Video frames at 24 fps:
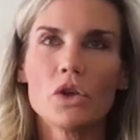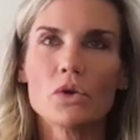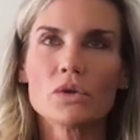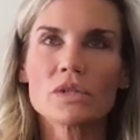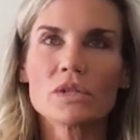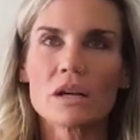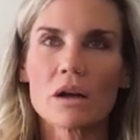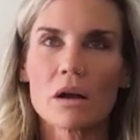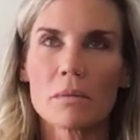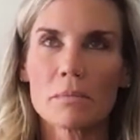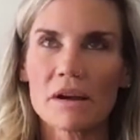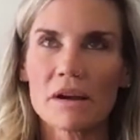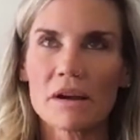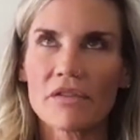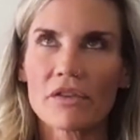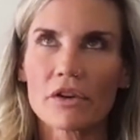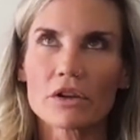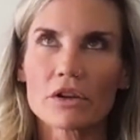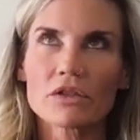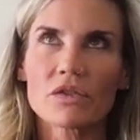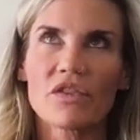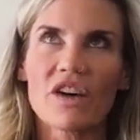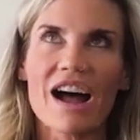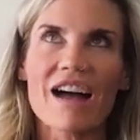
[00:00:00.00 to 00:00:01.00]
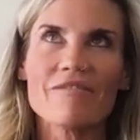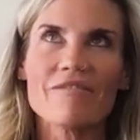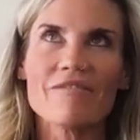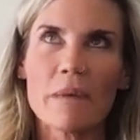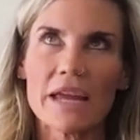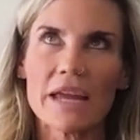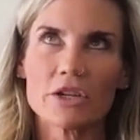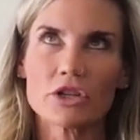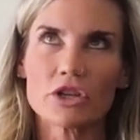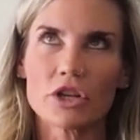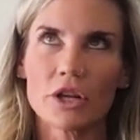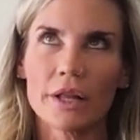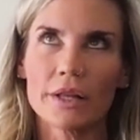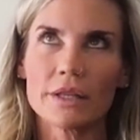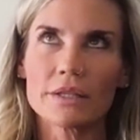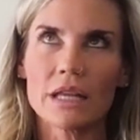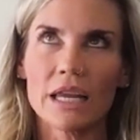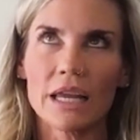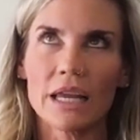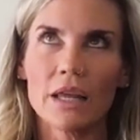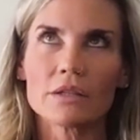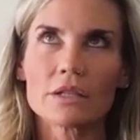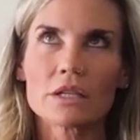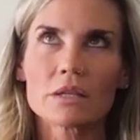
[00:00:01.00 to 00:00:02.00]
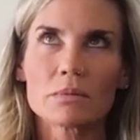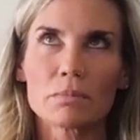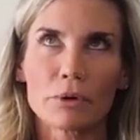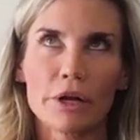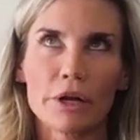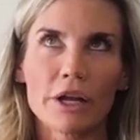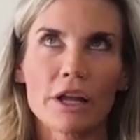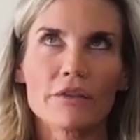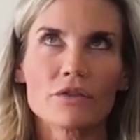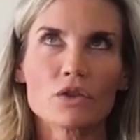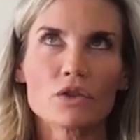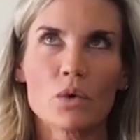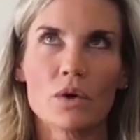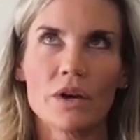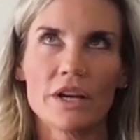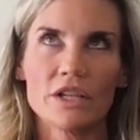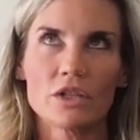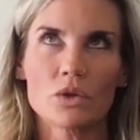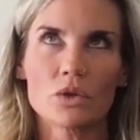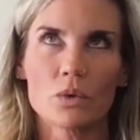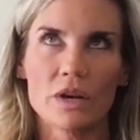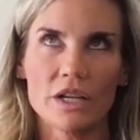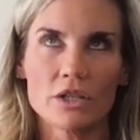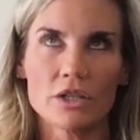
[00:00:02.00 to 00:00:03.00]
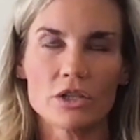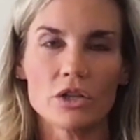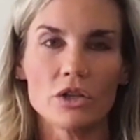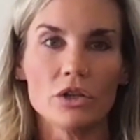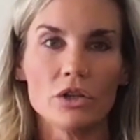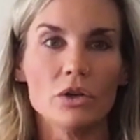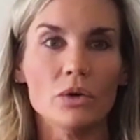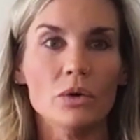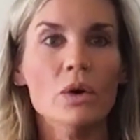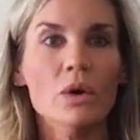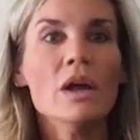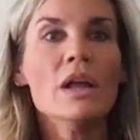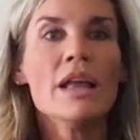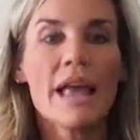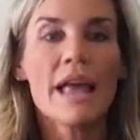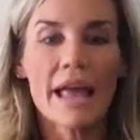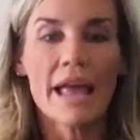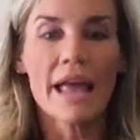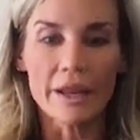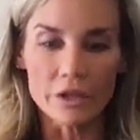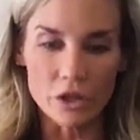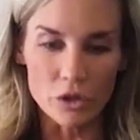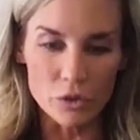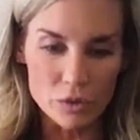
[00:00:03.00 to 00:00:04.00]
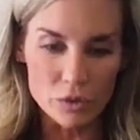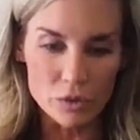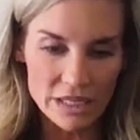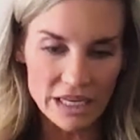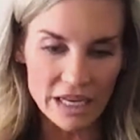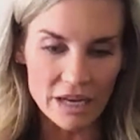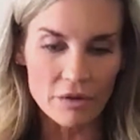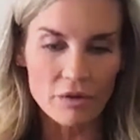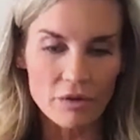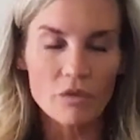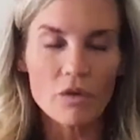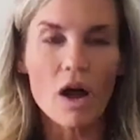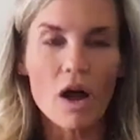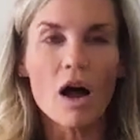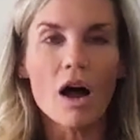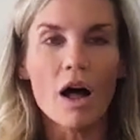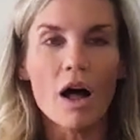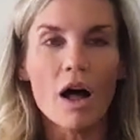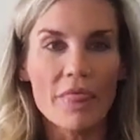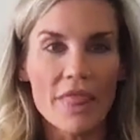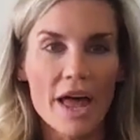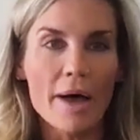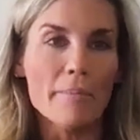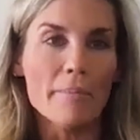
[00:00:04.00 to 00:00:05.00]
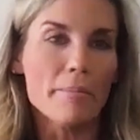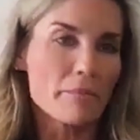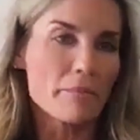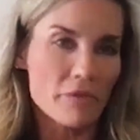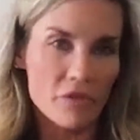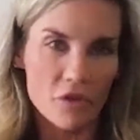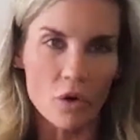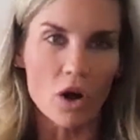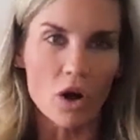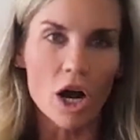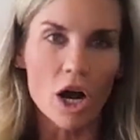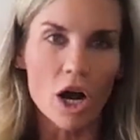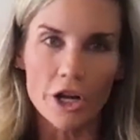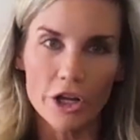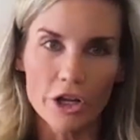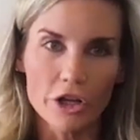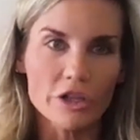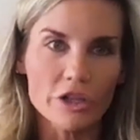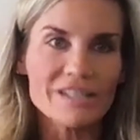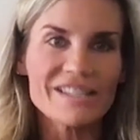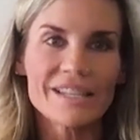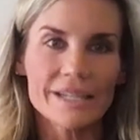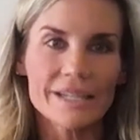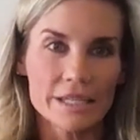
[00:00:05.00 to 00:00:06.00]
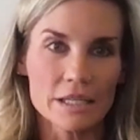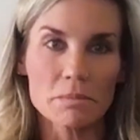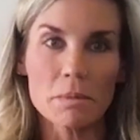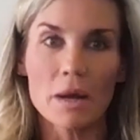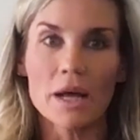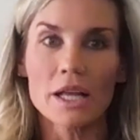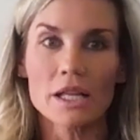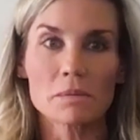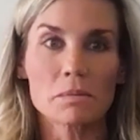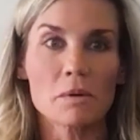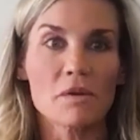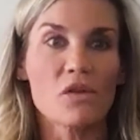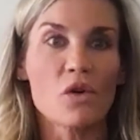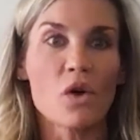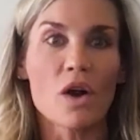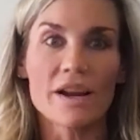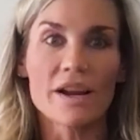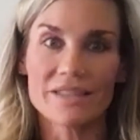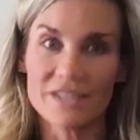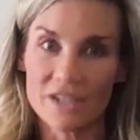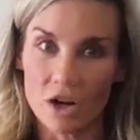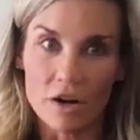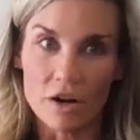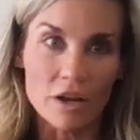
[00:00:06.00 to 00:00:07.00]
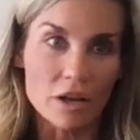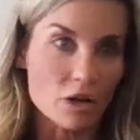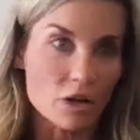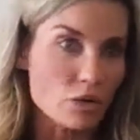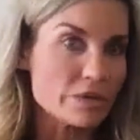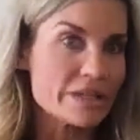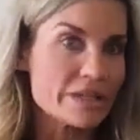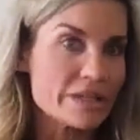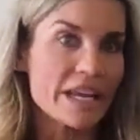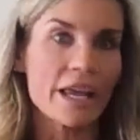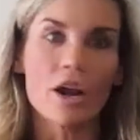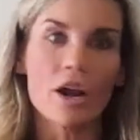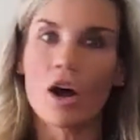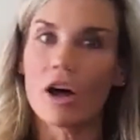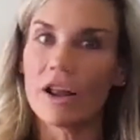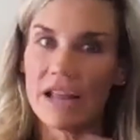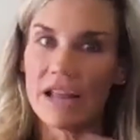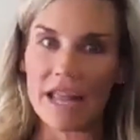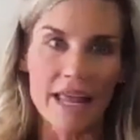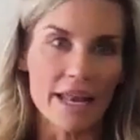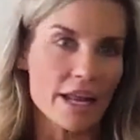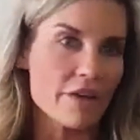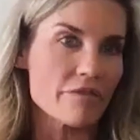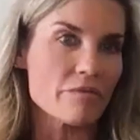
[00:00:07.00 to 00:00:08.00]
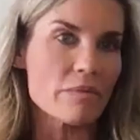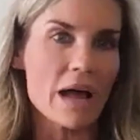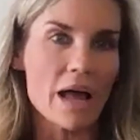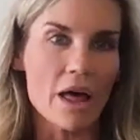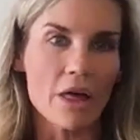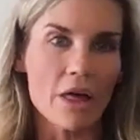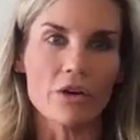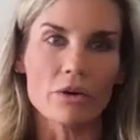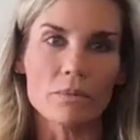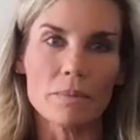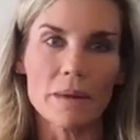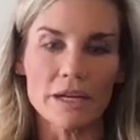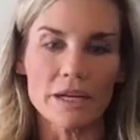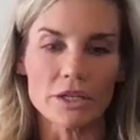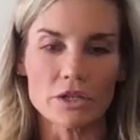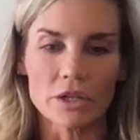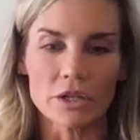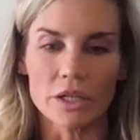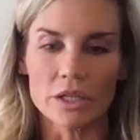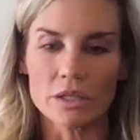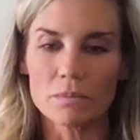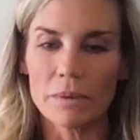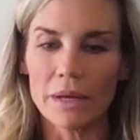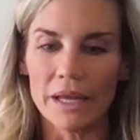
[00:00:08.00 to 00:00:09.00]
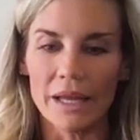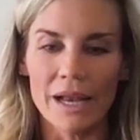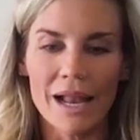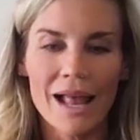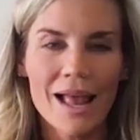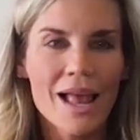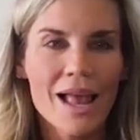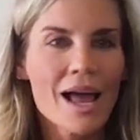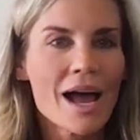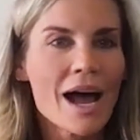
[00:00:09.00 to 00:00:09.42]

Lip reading: used it on my first 5 patients in spring of 2022, and used it on them for a good 6 months before I started using it on any of my other patients. But